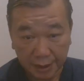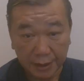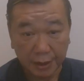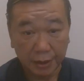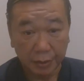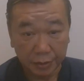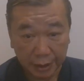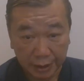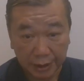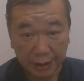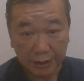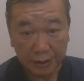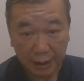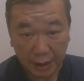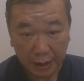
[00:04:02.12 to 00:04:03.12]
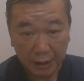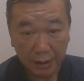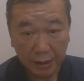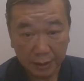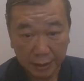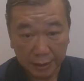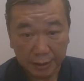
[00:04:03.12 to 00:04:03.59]
They're using this
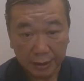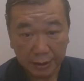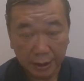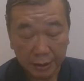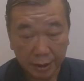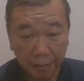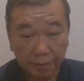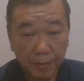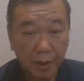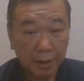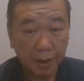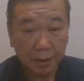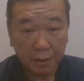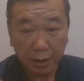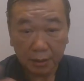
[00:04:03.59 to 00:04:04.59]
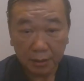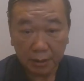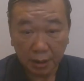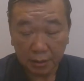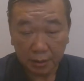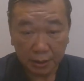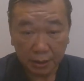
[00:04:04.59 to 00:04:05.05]
system. The
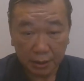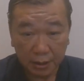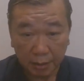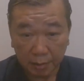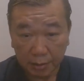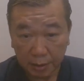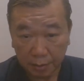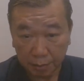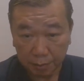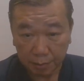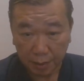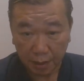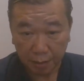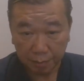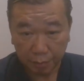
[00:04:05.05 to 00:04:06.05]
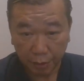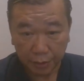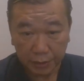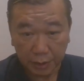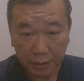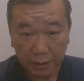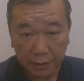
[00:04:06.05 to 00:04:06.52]
third system is
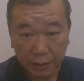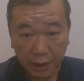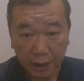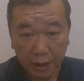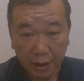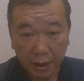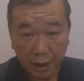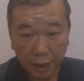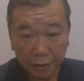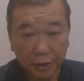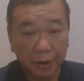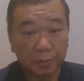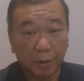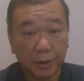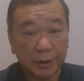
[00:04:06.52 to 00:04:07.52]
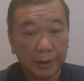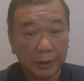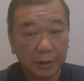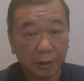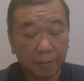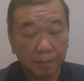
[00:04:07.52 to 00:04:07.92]
poisons, treat poisons.